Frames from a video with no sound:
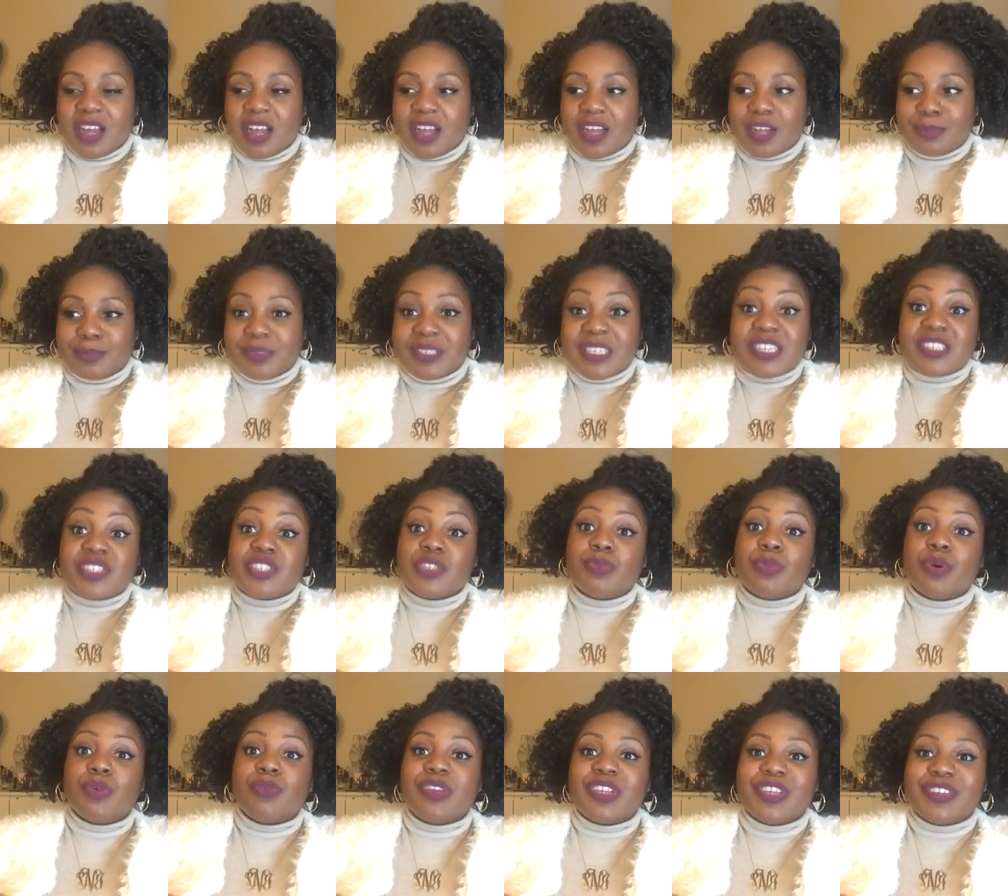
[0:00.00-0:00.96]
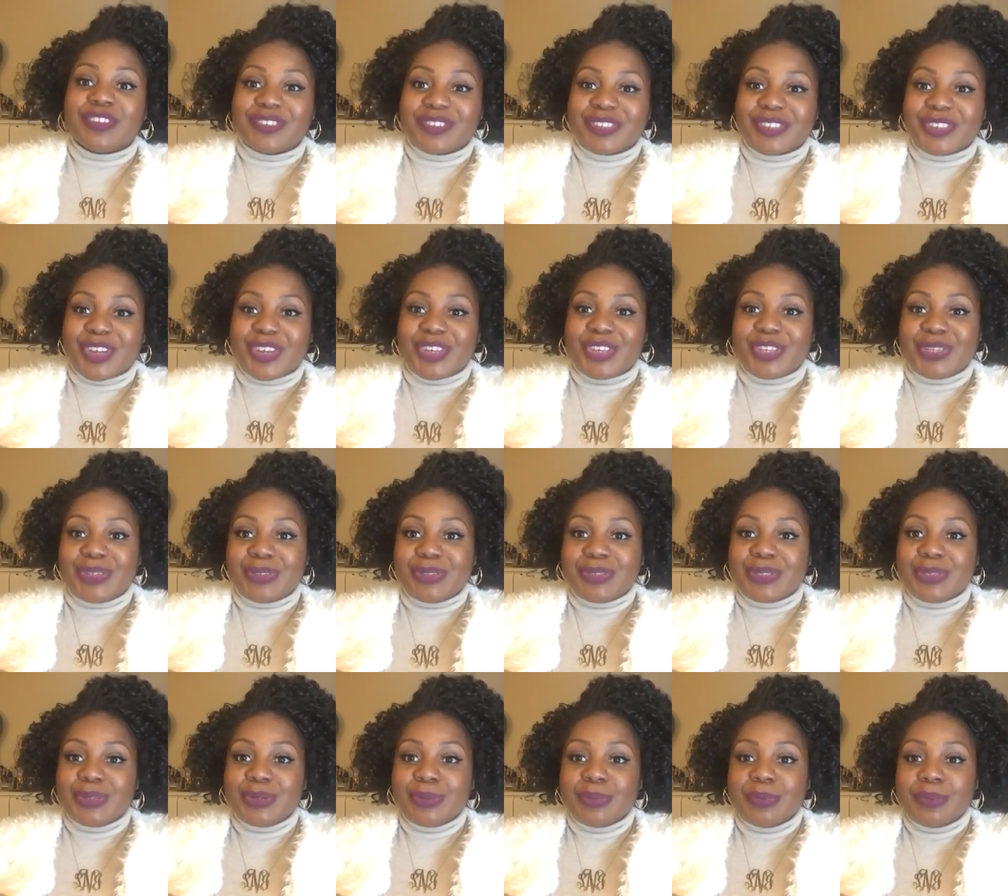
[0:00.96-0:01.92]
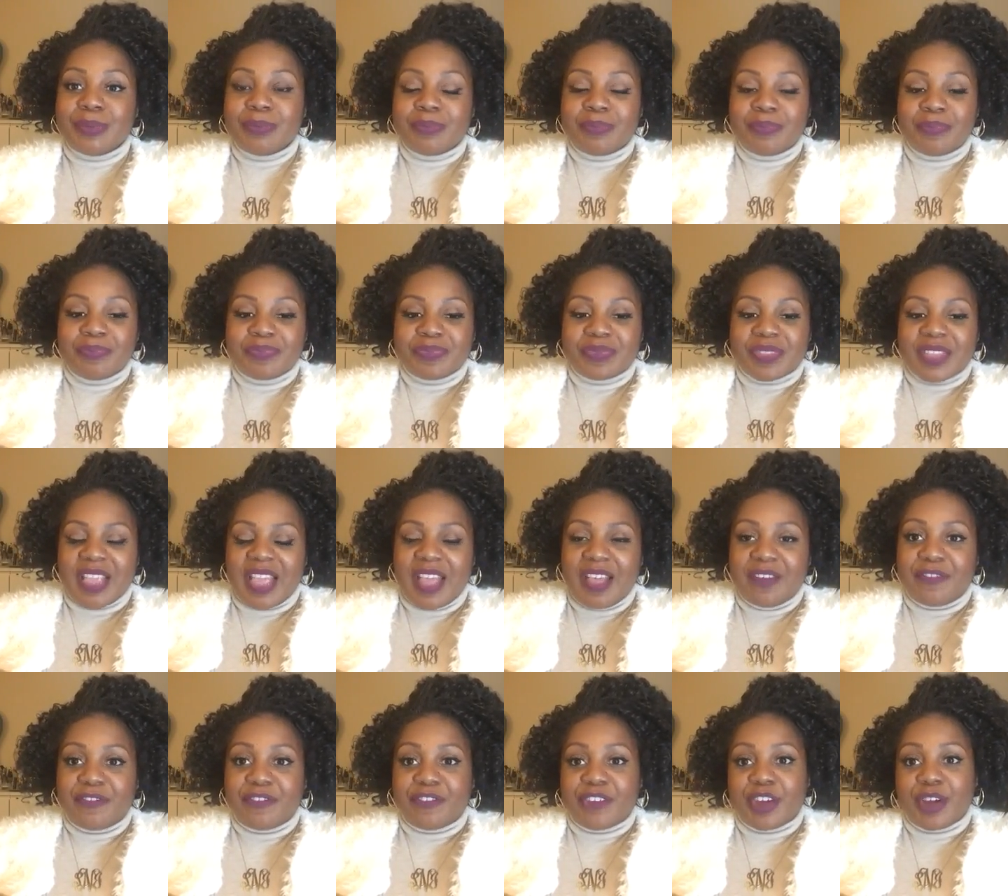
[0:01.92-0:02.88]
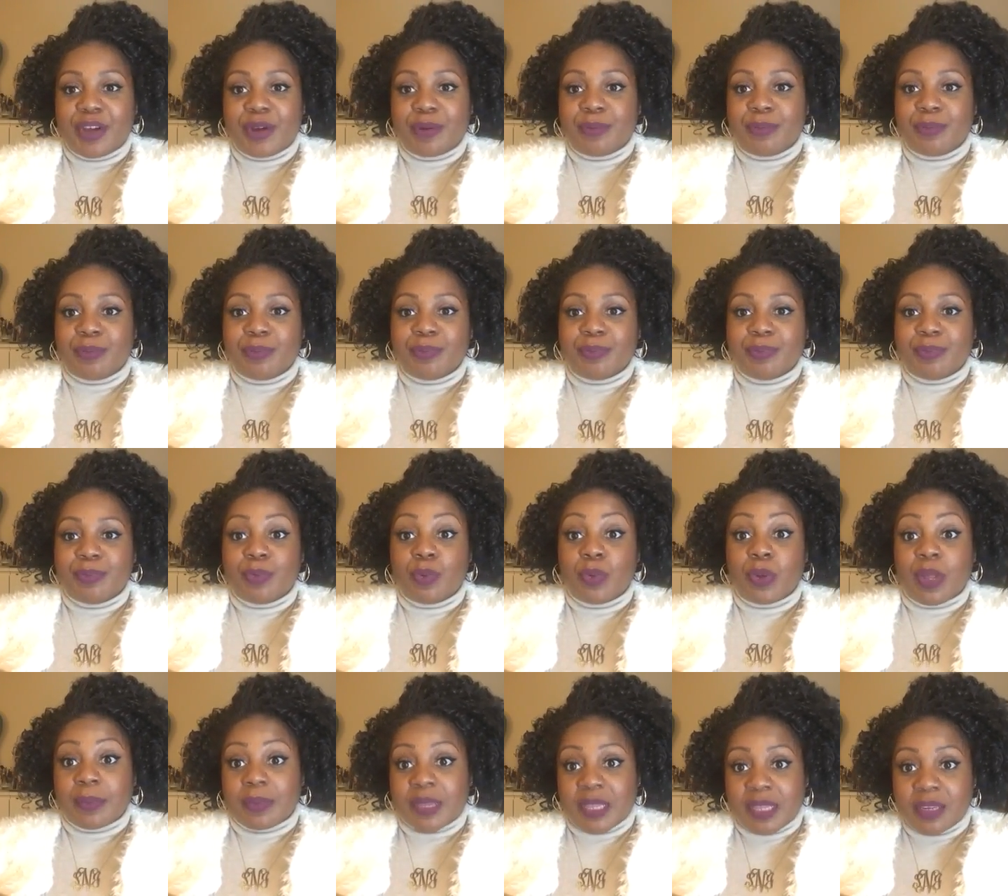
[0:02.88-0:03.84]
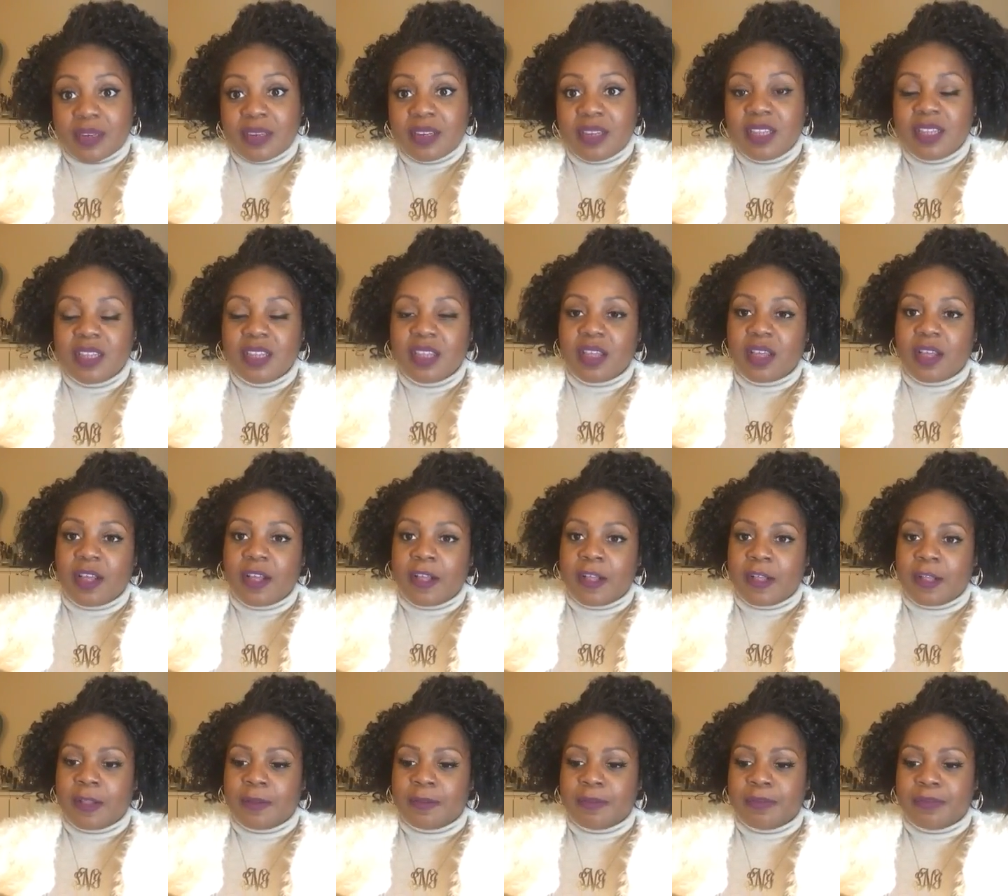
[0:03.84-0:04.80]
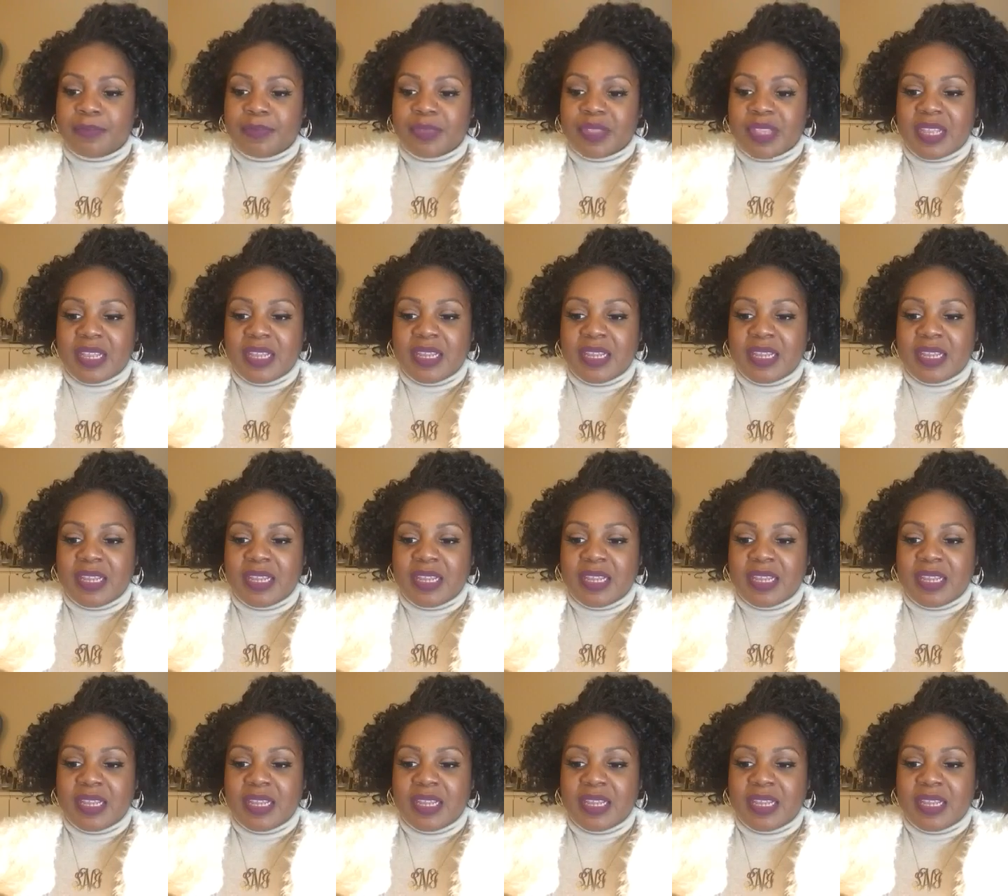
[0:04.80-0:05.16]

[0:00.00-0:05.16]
um, testimonials on YouTube from women um,